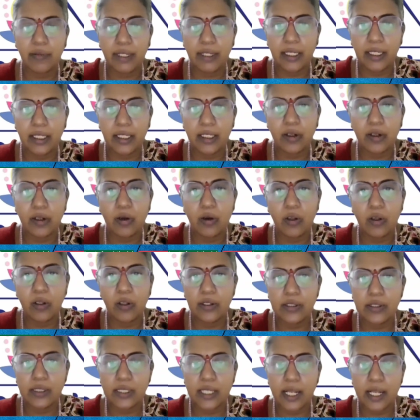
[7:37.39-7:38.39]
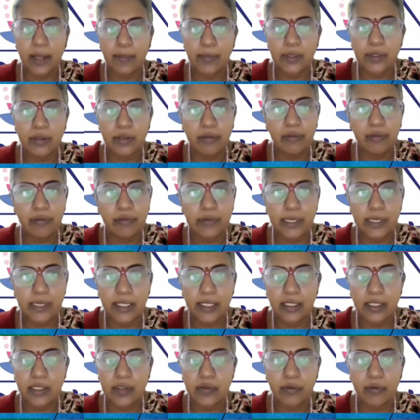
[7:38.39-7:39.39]
kiwi, all those types of
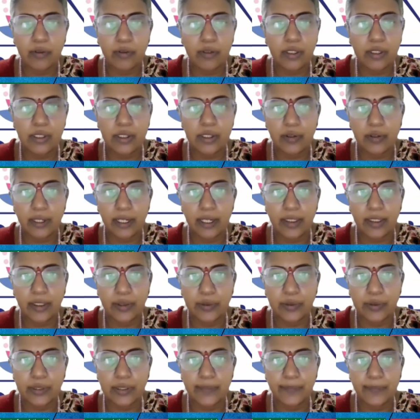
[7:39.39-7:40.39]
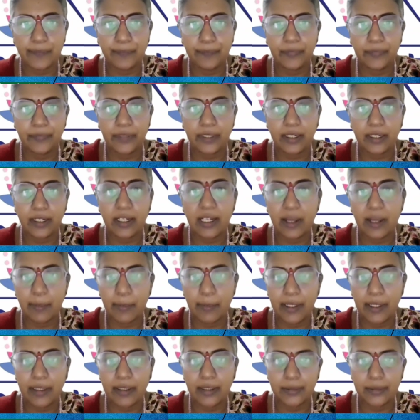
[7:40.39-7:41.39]
citrus fruits you can use.
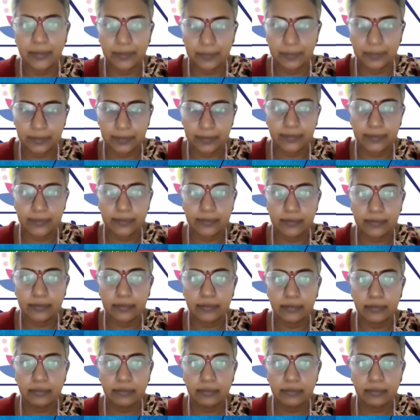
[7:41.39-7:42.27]
Lemon,